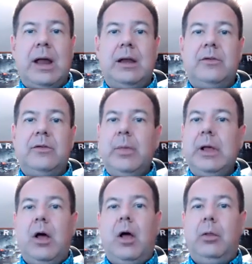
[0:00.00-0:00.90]
And it's something
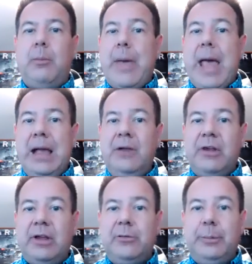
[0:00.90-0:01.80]
called
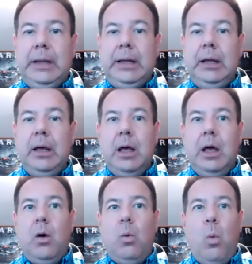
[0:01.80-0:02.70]
PageXP,
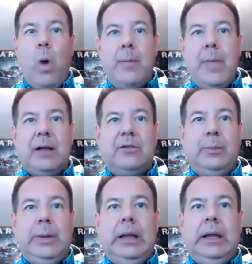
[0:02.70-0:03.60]

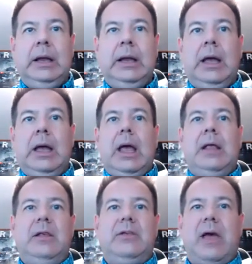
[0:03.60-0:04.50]
WebXP,
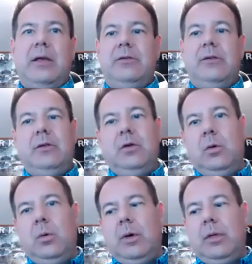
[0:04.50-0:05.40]
and this has to
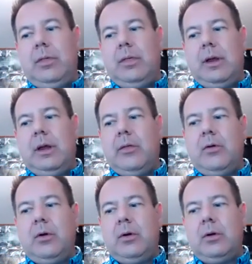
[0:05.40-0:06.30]
do with
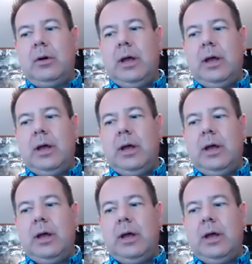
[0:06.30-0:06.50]
another